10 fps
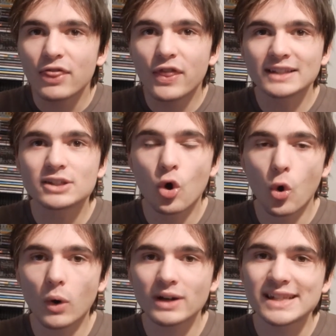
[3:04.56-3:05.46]
these
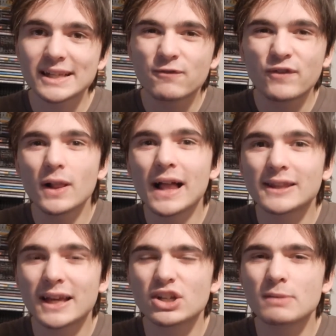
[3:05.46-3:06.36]
choruses feel like
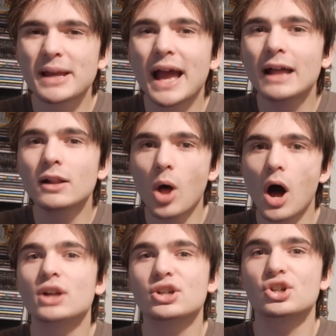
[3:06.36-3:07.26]
they should be a
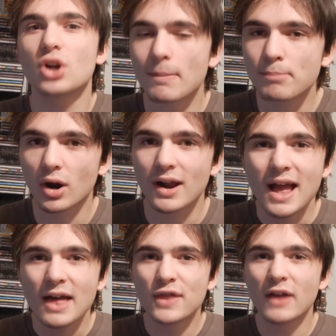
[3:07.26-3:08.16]
lot sharper
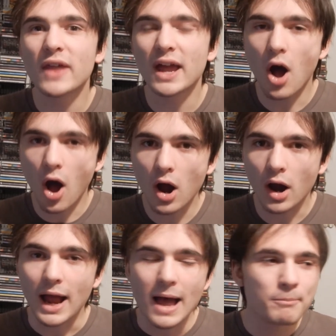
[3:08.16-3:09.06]
than they
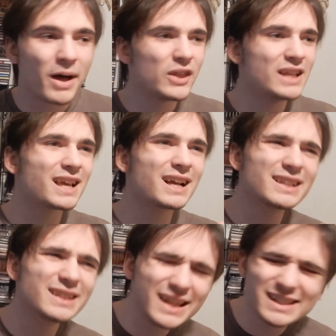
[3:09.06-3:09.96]
are, but these
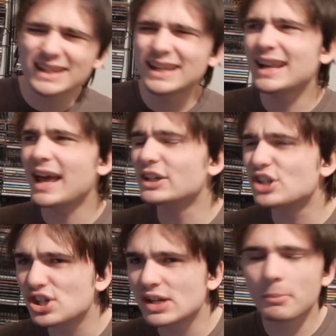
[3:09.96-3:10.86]
glistening and
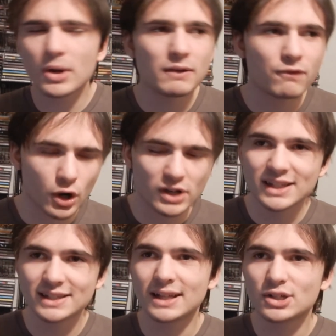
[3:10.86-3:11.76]
shimmering
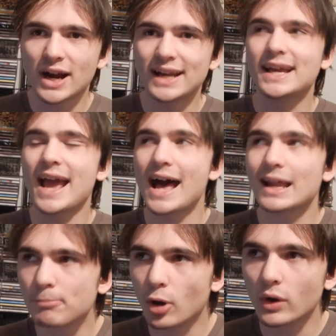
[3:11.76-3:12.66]
verses that try to
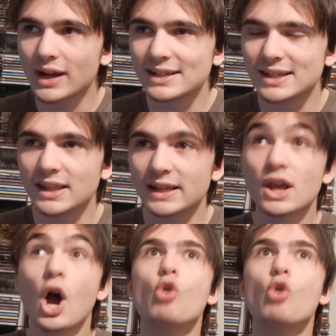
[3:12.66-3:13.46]
catapult into these